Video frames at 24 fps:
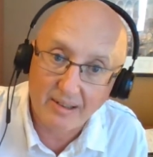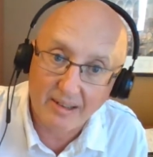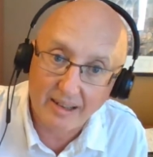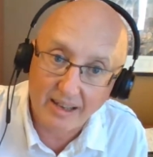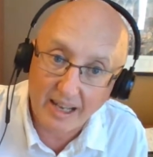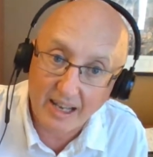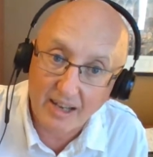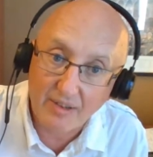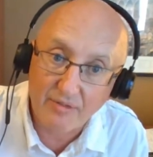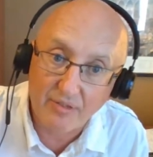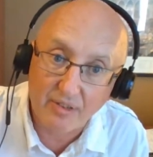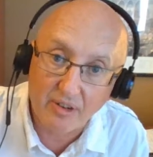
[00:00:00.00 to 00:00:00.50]

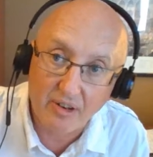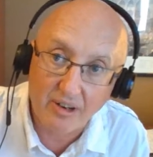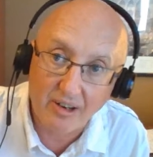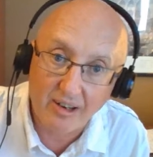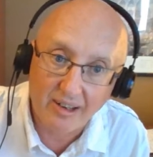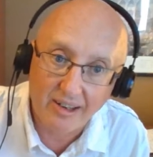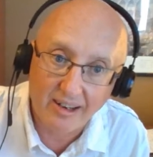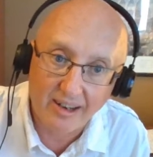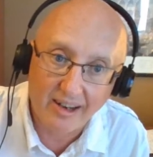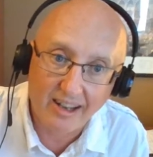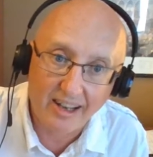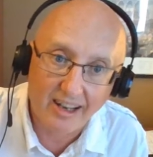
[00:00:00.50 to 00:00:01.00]
evil
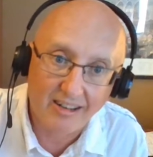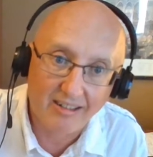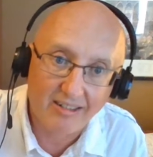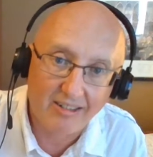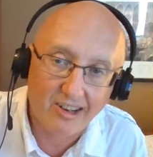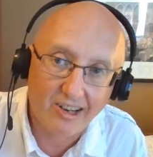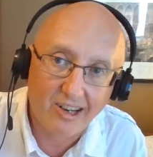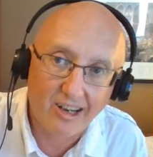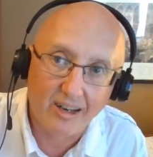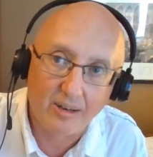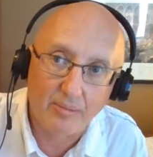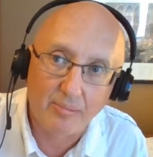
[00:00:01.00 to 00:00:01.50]

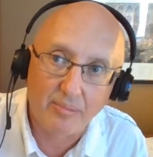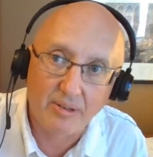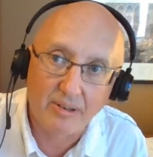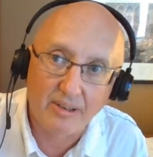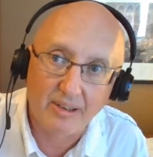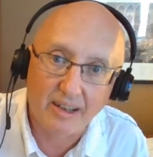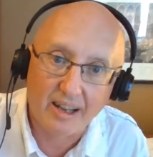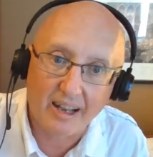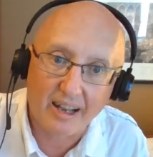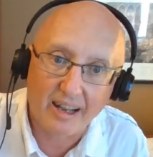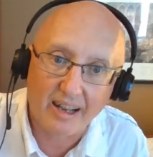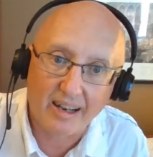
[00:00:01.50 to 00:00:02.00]
leadership,
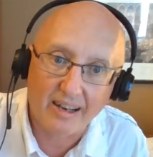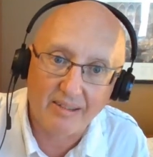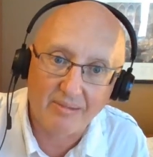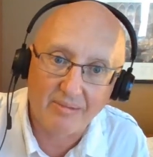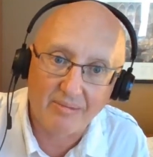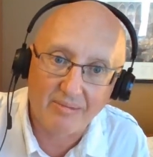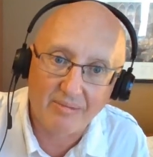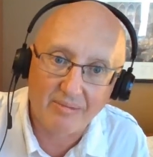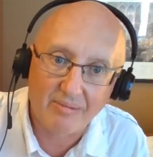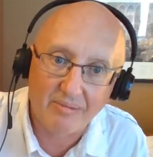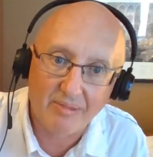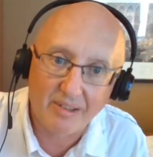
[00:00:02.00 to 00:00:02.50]
and
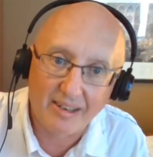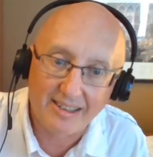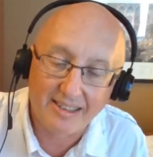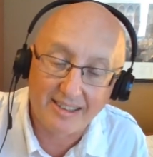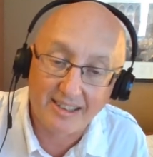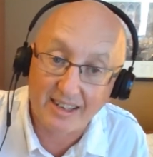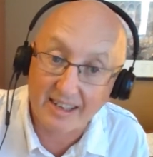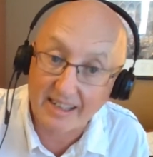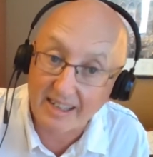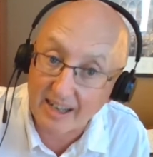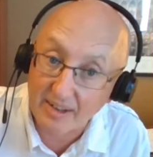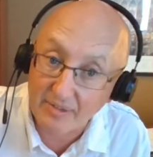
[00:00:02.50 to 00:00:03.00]

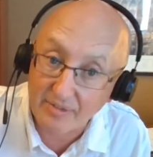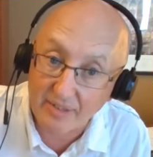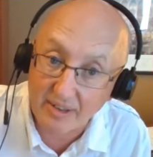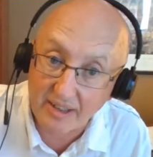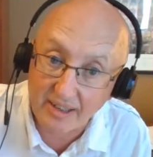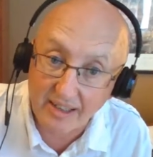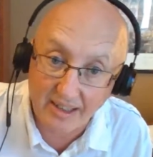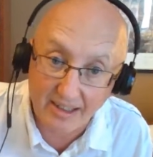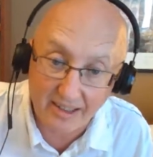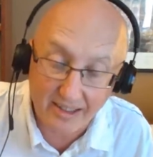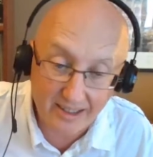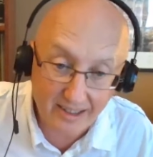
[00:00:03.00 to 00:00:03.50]

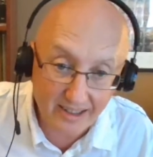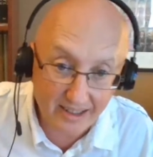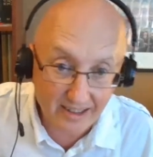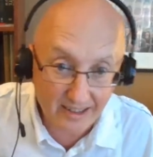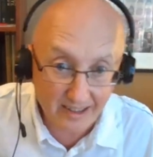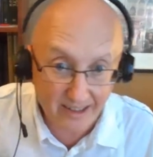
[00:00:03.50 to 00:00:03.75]
significant